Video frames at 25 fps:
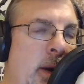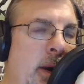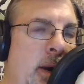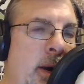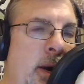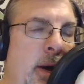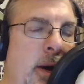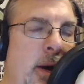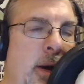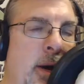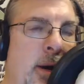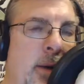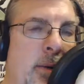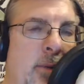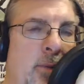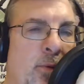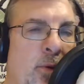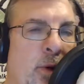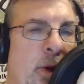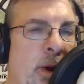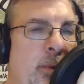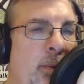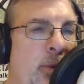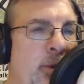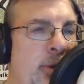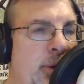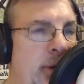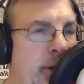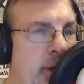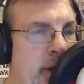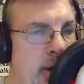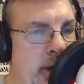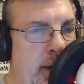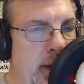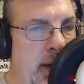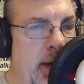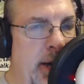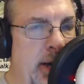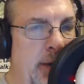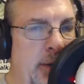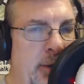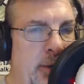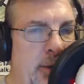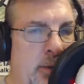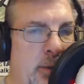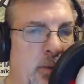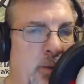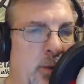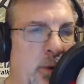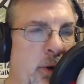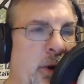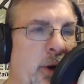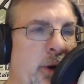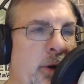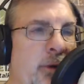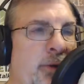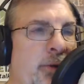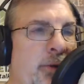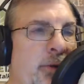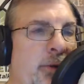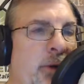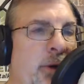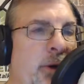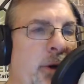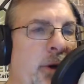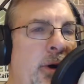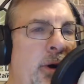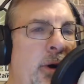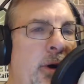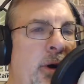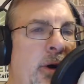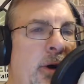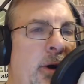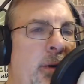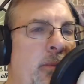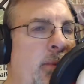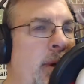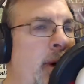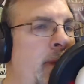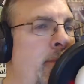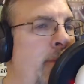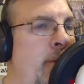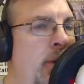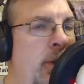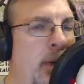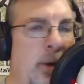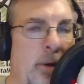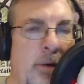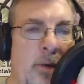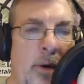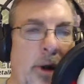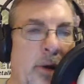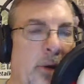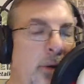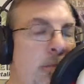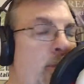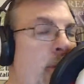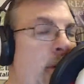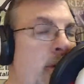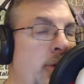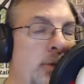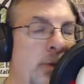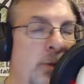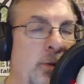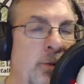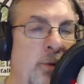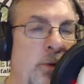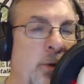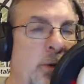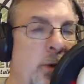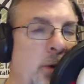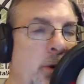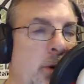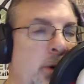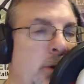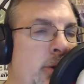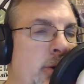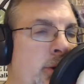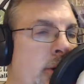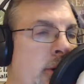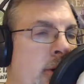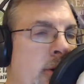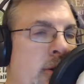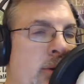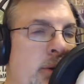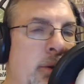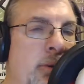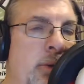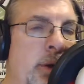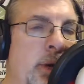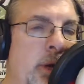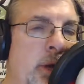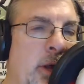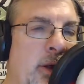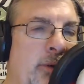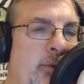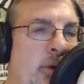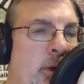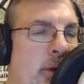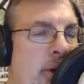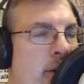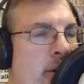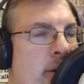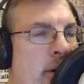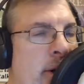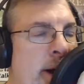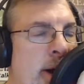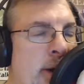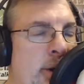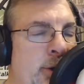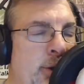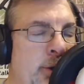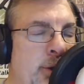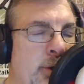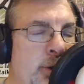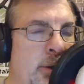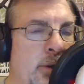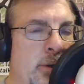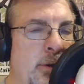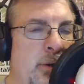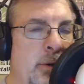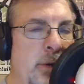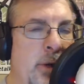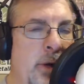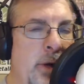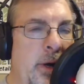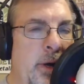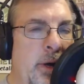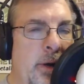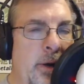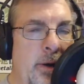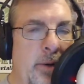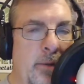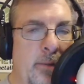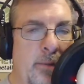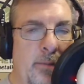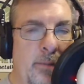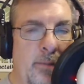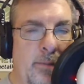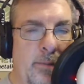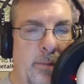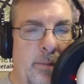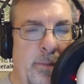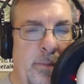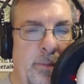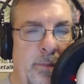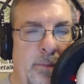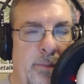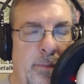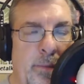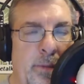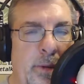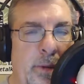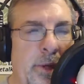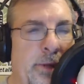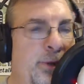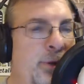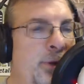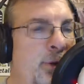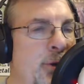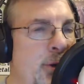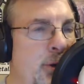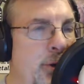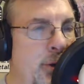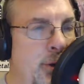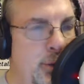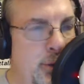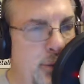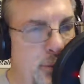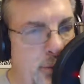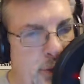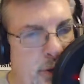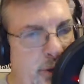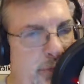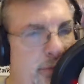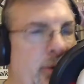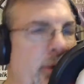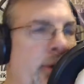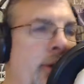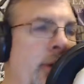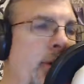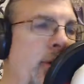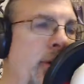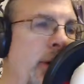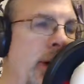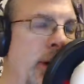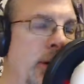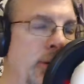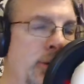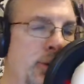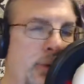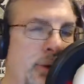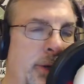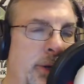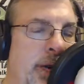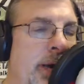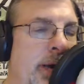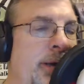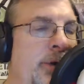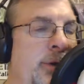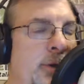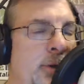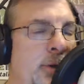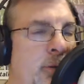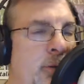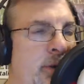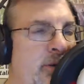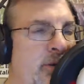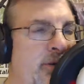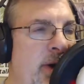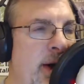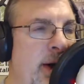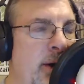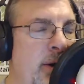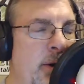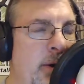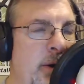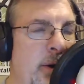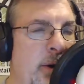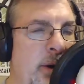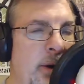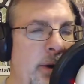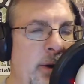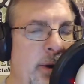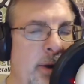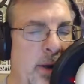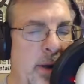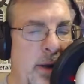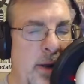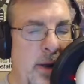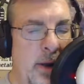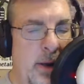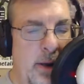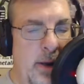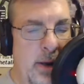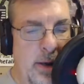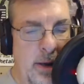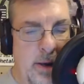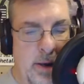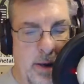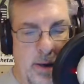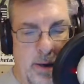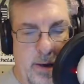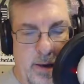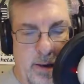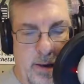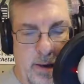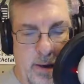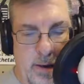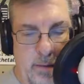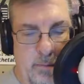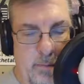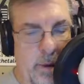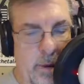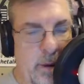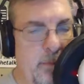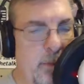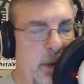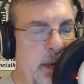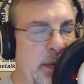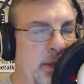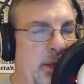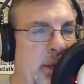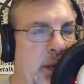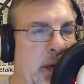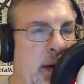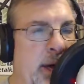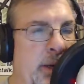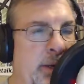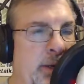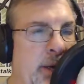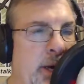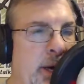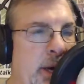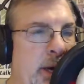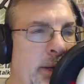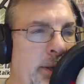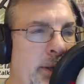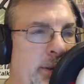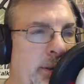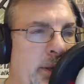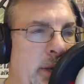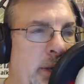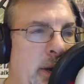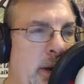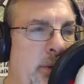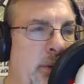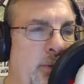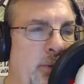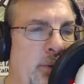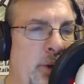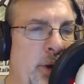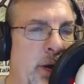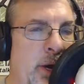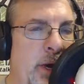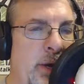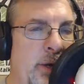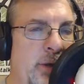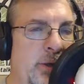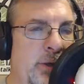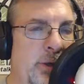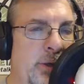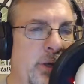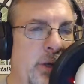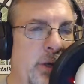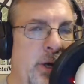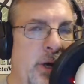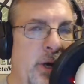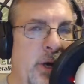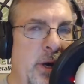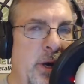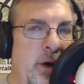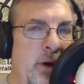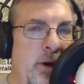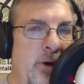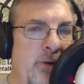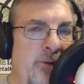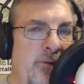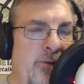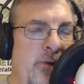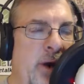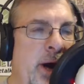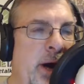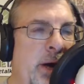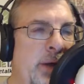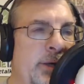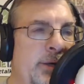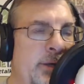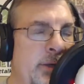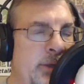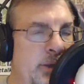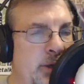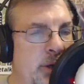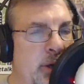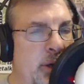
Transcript: we're able to connect with people in other parts of the world. You know, we love our international listeners. We love our international guests that we've had on. It means a lot to us, and it really is for us. It